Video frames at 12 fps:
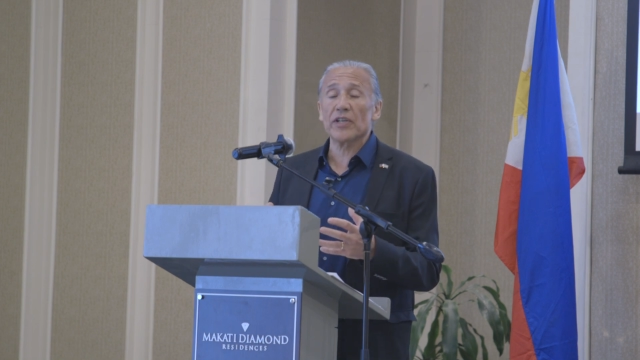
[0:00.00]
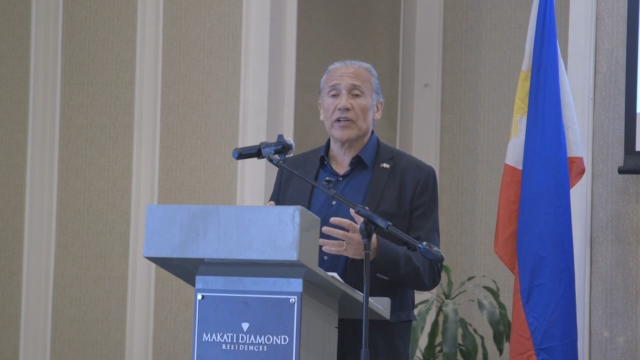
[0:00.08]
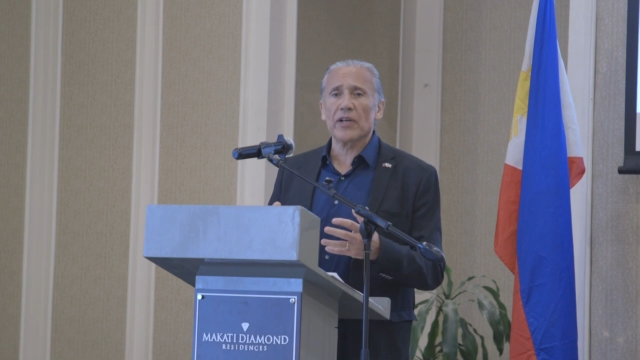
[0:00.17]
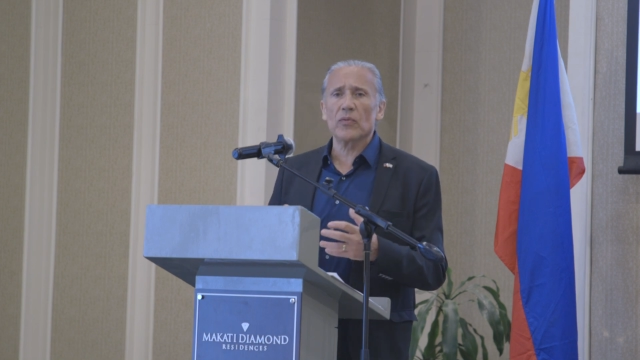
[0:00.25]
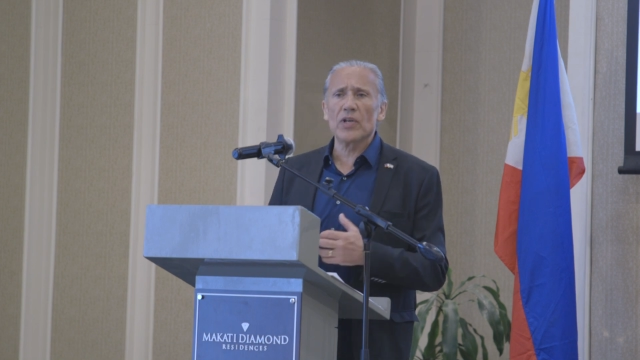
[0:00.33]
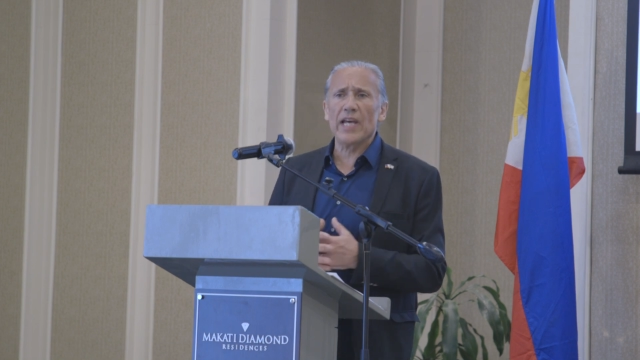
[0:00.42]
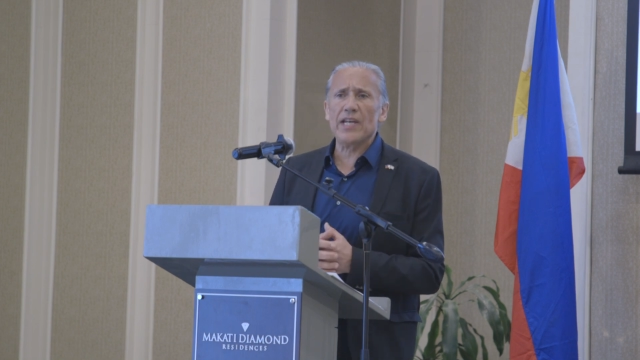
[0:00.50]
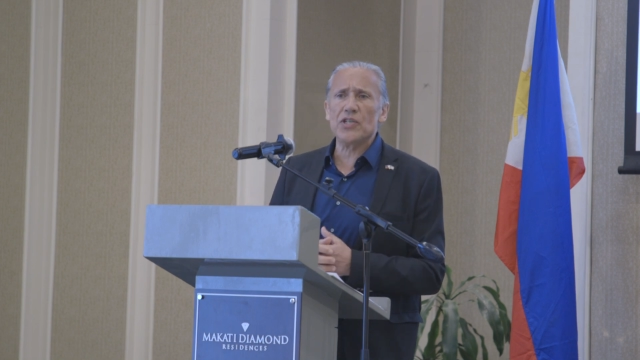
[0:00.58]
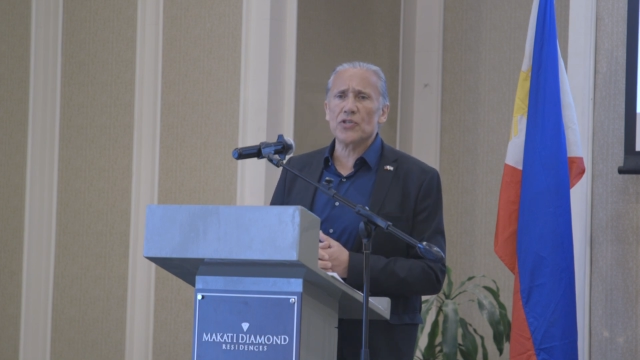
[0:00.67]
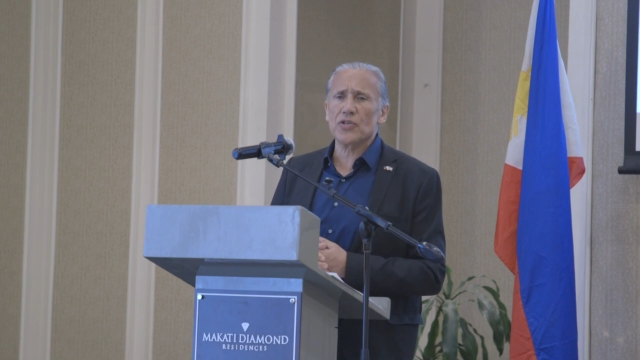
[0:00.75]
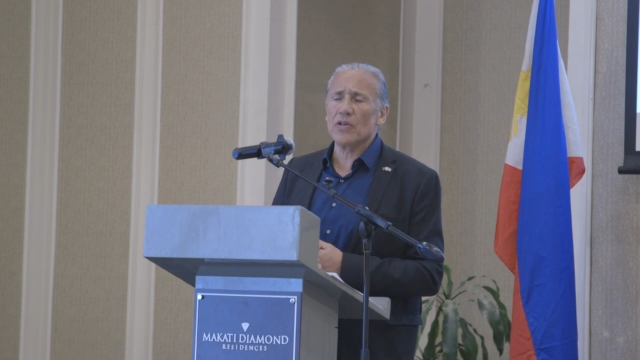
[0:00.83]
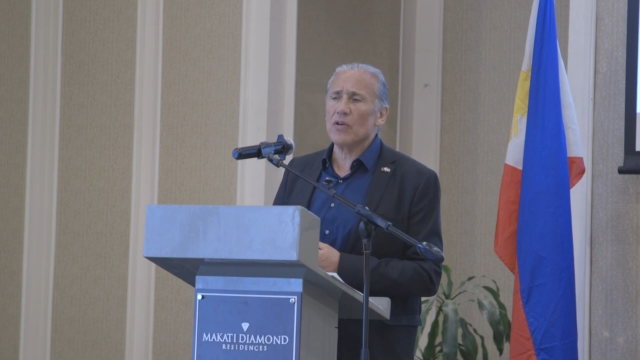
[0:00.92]
the
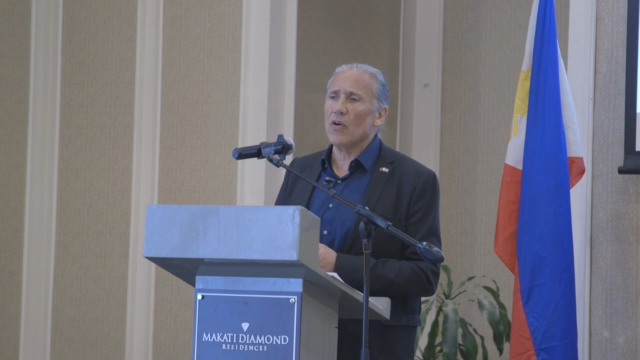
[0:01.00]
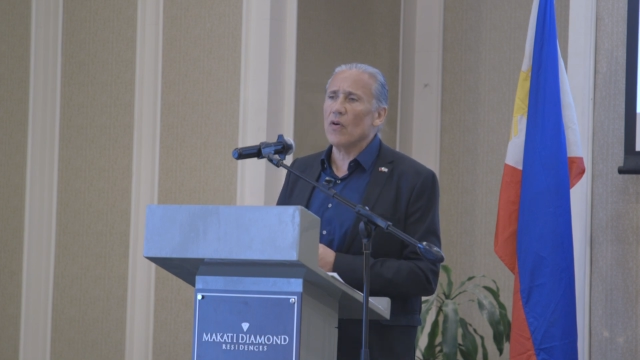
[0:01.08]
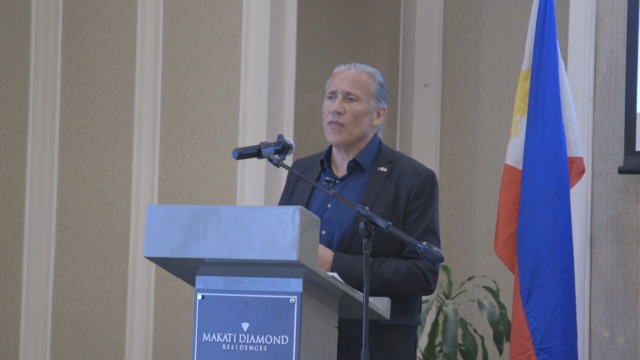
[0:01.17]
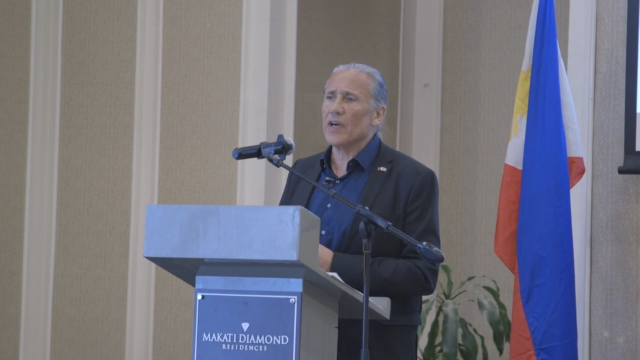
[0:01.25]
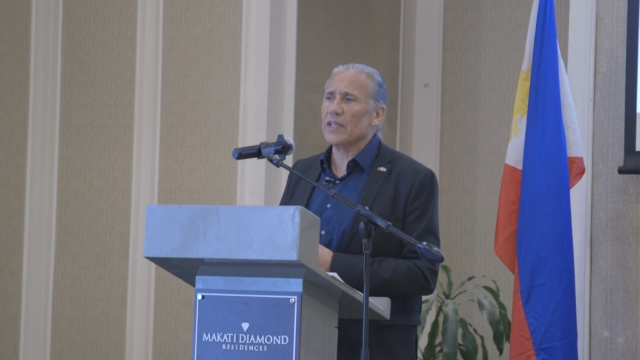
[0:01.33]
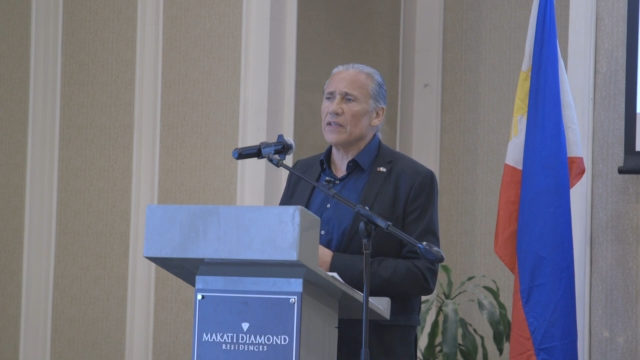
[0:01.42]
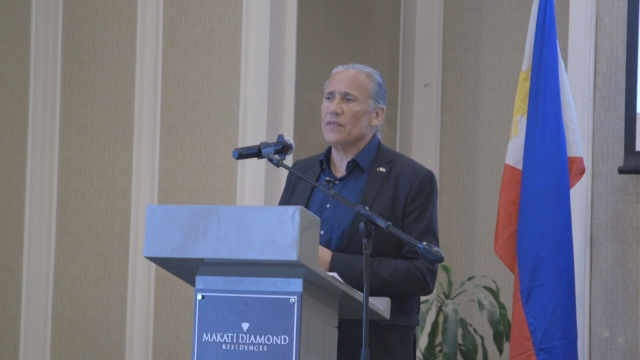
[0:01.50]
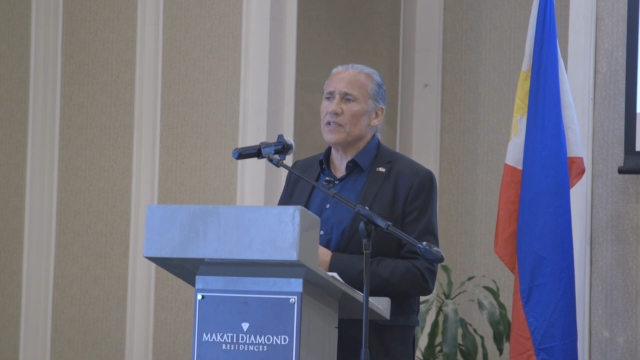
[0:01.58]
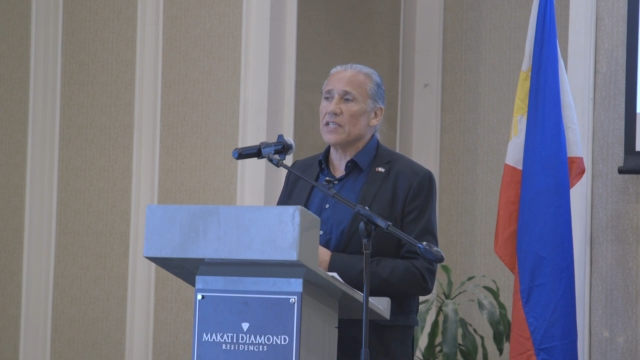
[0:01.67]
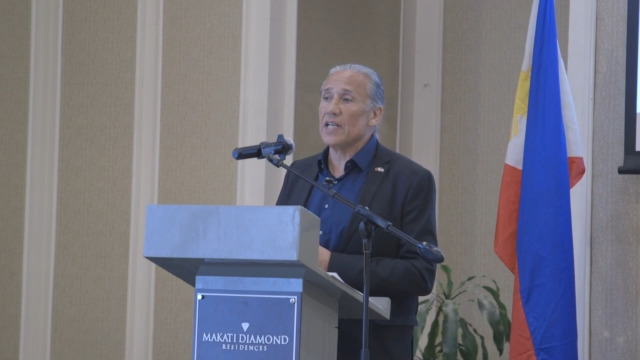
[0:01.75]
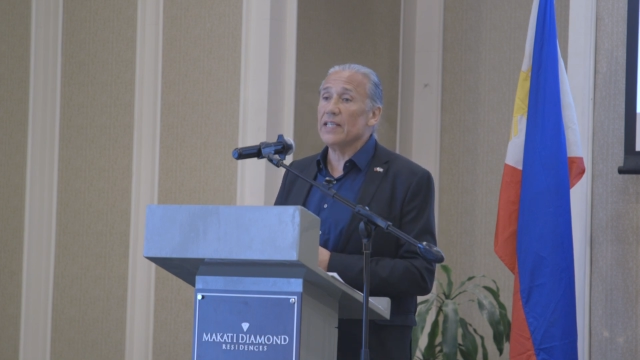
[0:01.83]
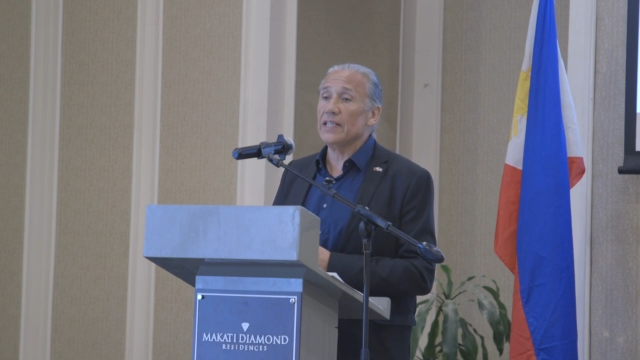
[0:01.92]
regulation of
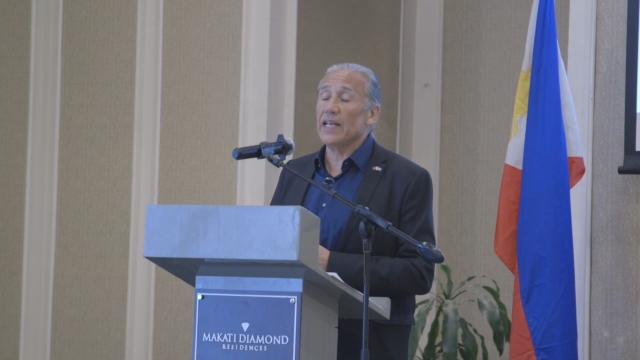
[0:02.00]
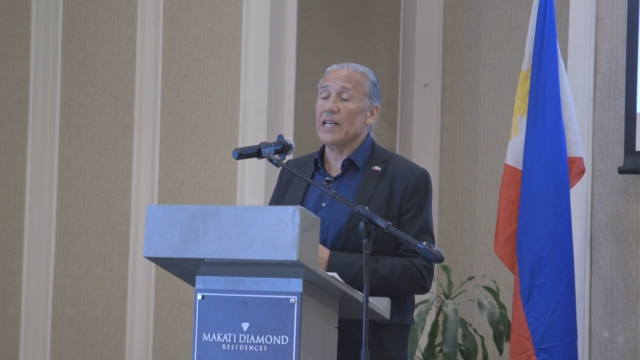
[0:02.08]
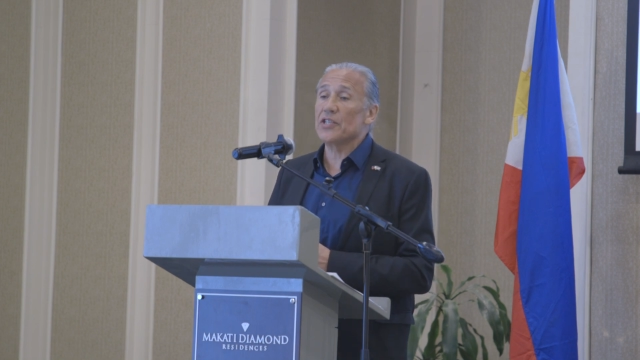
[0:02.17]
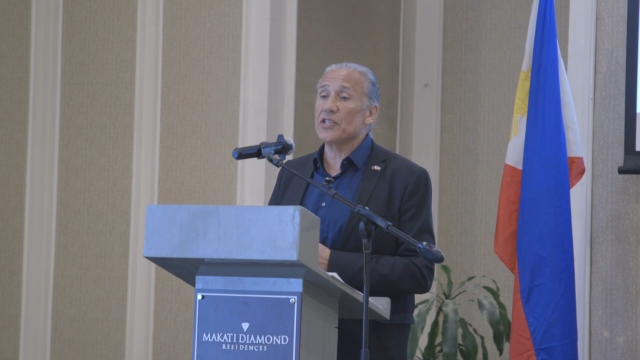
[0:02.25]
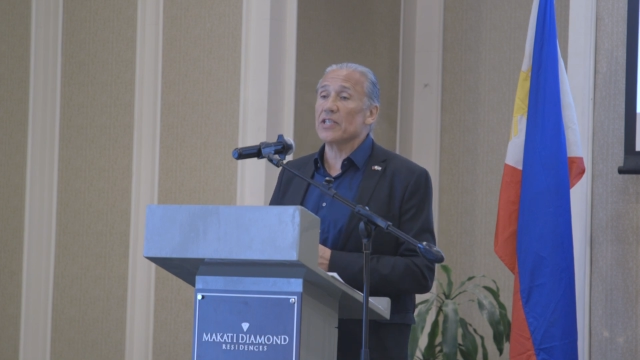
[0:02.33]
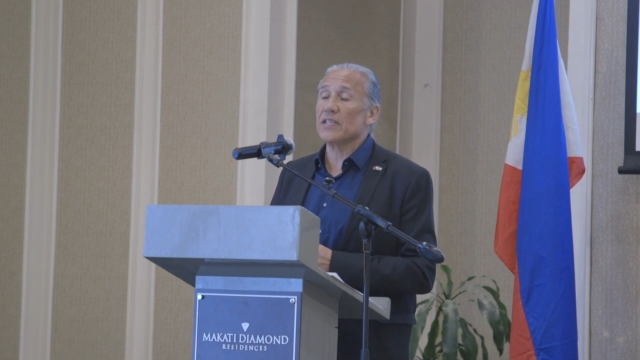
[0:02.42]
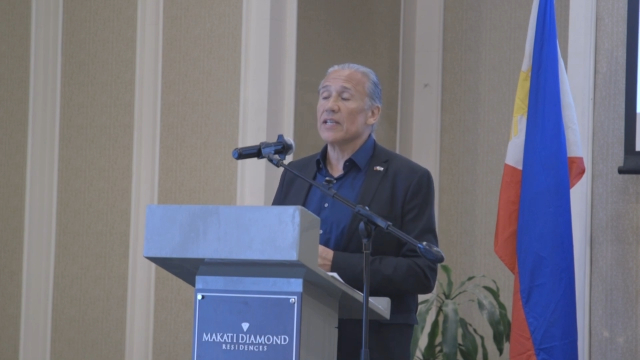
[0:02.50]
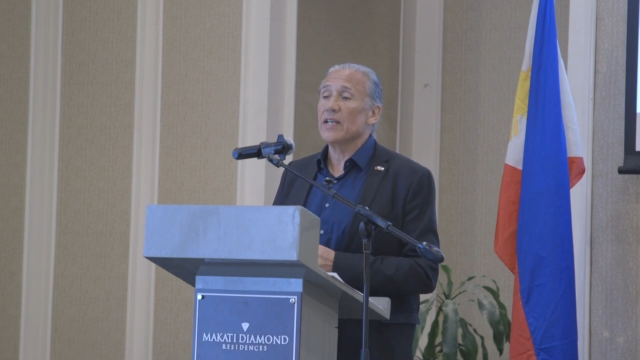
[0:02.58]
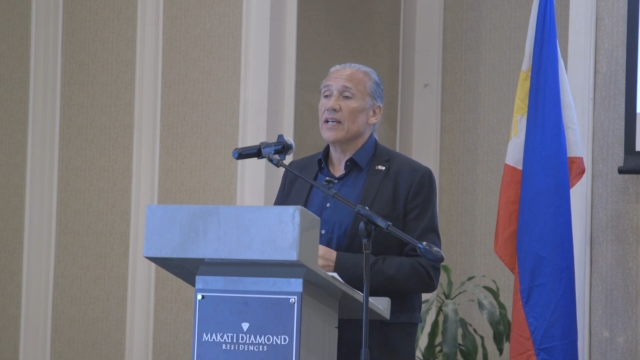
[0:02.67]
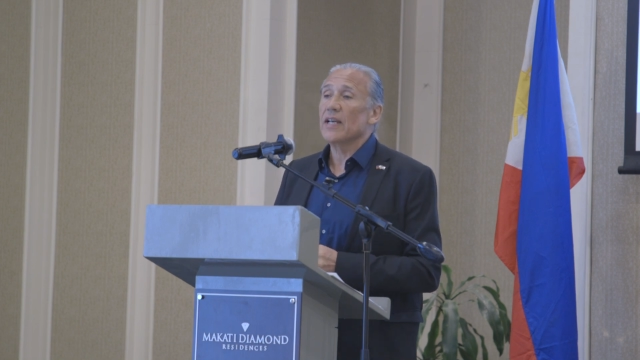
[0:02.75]
artificial intelligence,